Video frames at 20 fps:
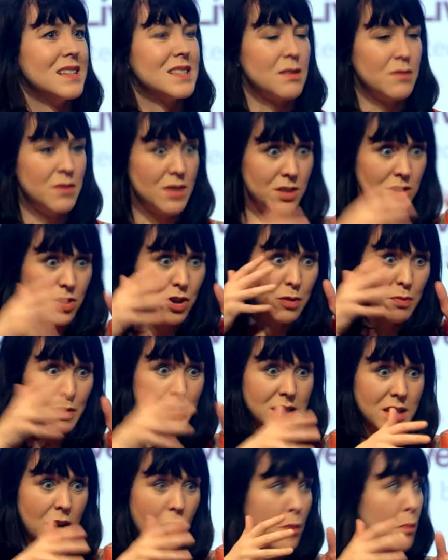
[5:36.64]
sometimes you can be
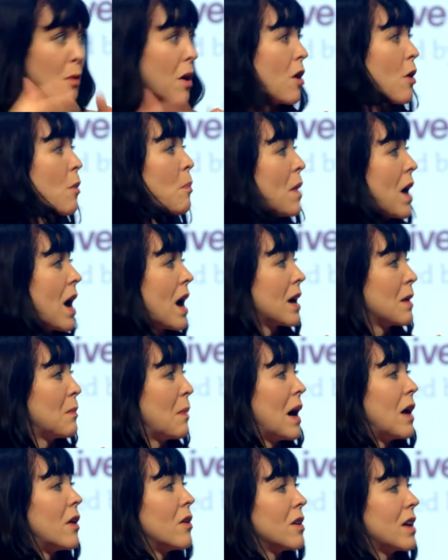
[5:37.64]
so myopic
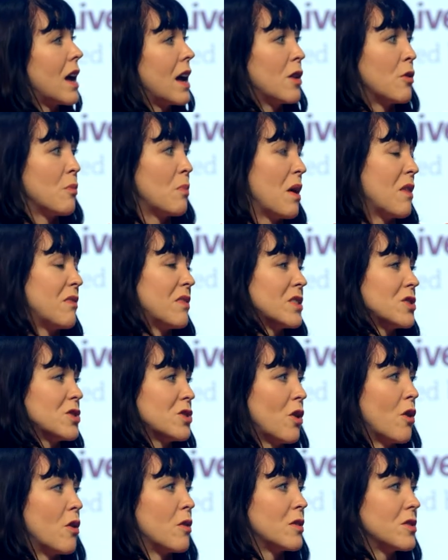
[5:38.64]
about getting your perfect
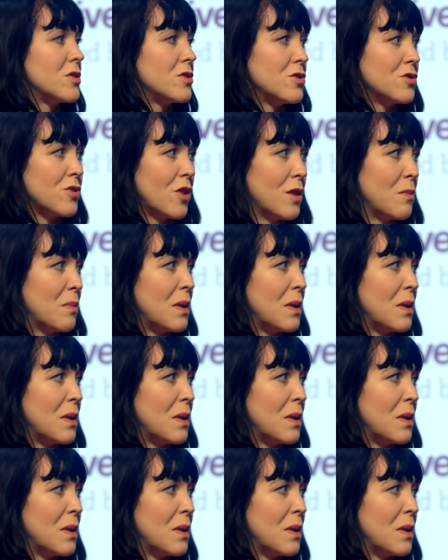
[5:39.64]
shot because you're trying